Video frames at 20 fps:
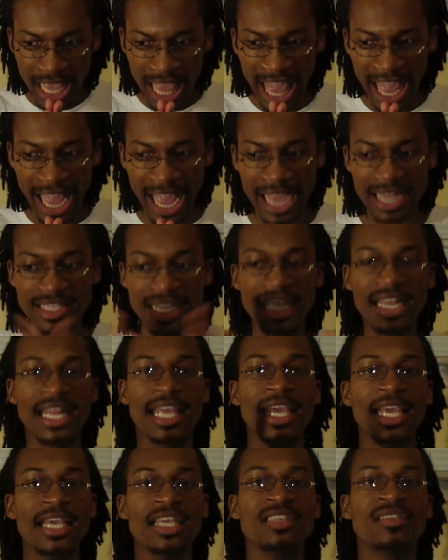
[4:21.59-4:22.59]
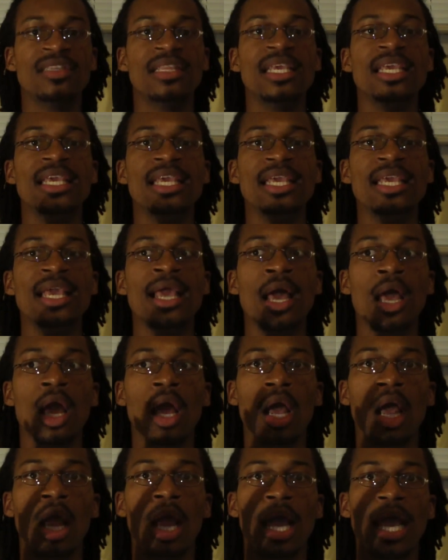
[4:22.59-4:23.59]
And it is
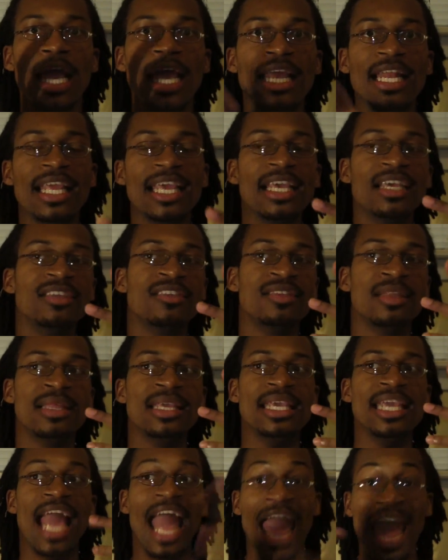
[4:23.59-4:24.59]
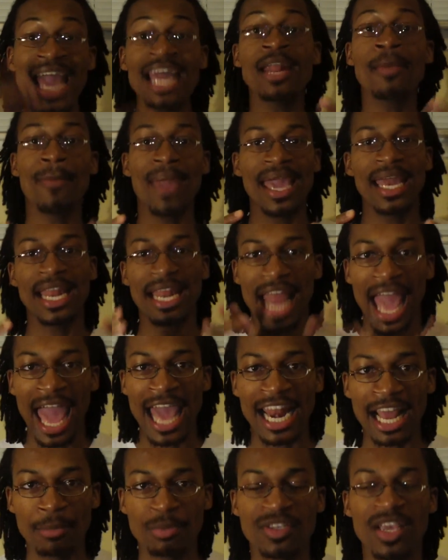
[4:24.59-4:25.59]
the animated
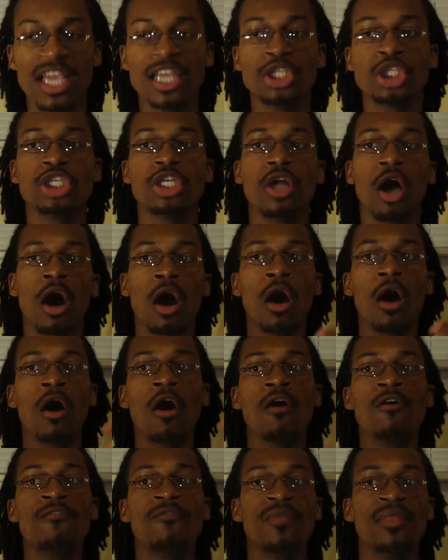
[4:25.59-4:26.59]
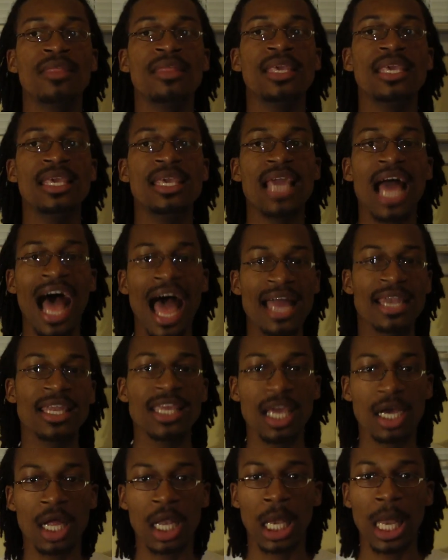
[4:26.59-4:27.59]
adaptation of the
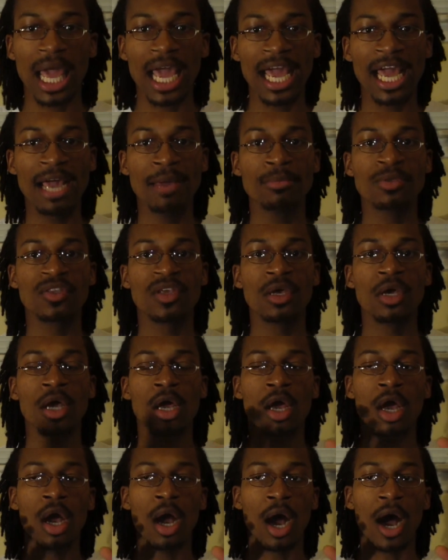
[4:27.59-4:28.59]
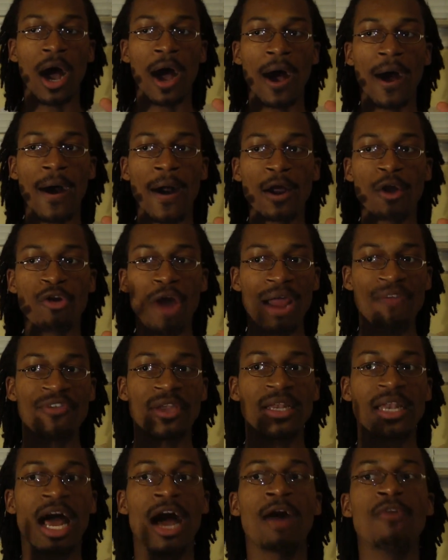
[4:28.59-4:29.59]
highly acclaimed
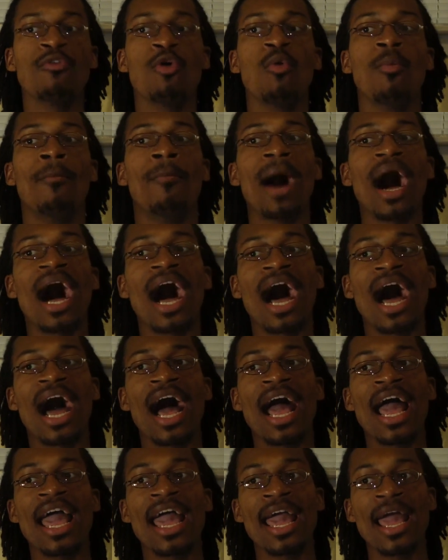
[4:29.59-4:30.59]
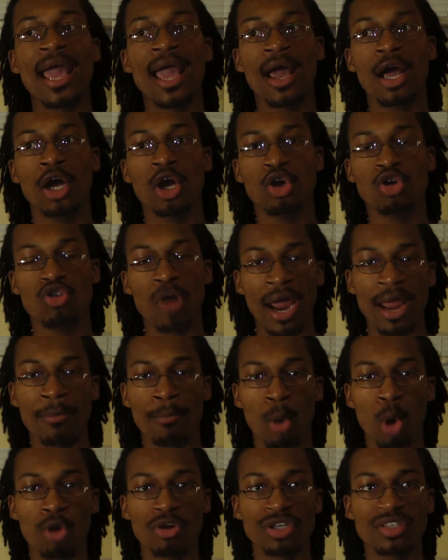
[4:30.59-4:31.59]
graphic novel by Grant
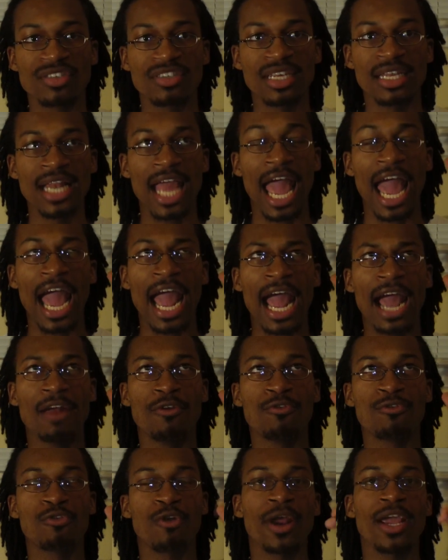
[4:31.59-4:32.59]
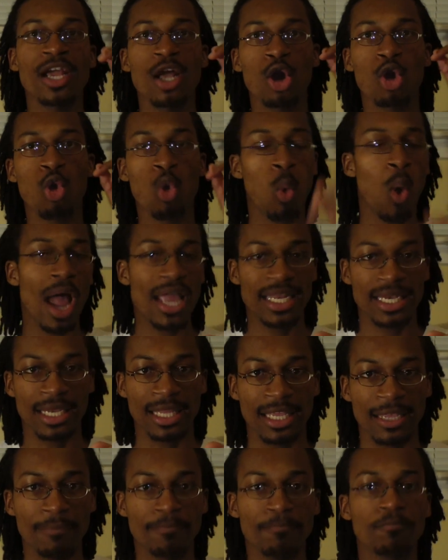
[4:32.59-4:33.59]
Morrison and Frank
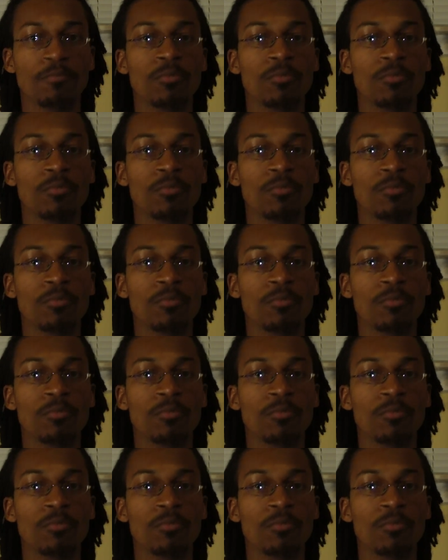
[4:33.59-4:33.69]
Quitely.